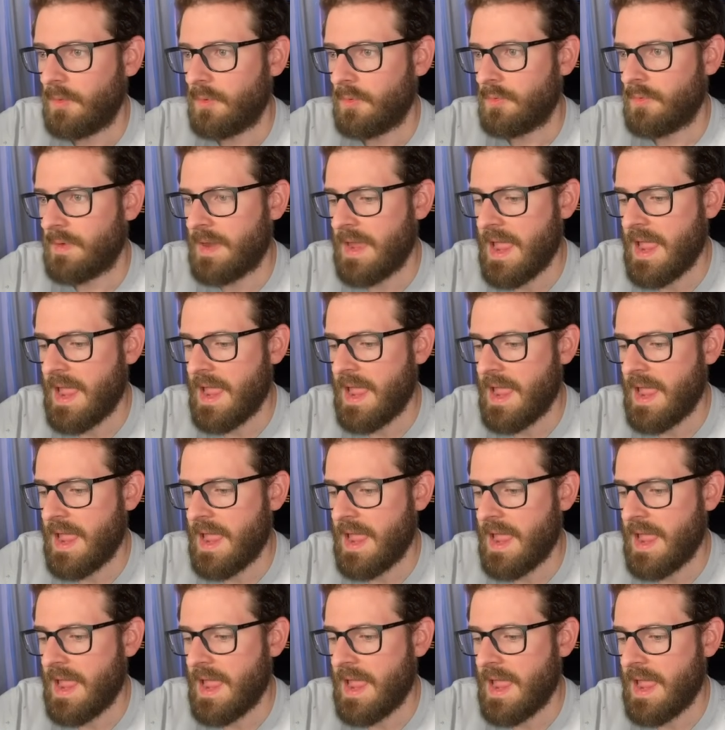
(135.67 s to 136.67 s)

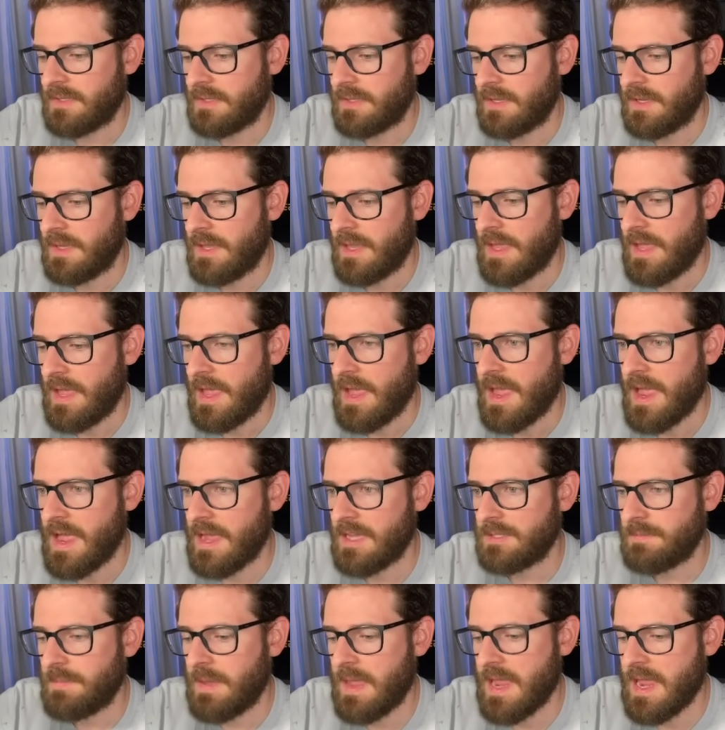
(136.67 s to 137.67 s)
React
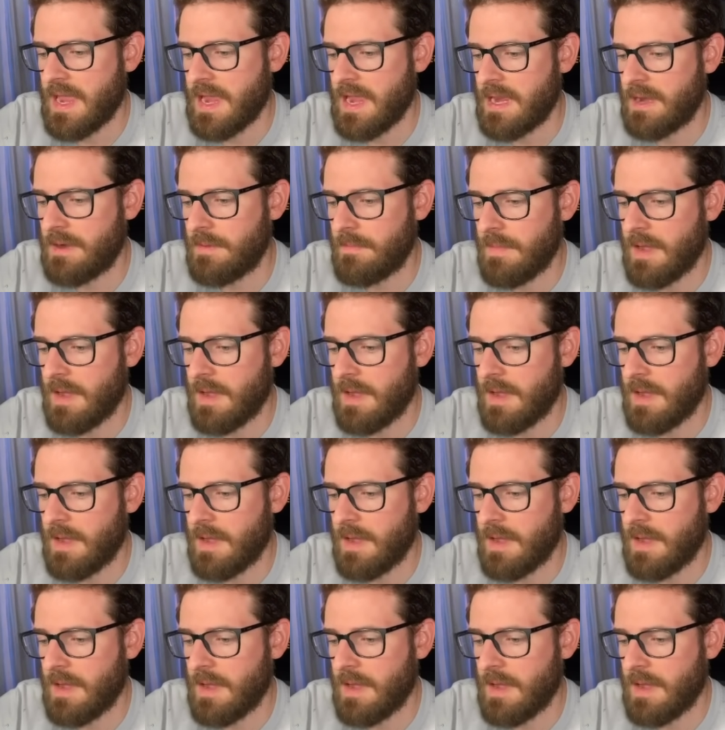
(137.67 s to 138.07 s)
has paid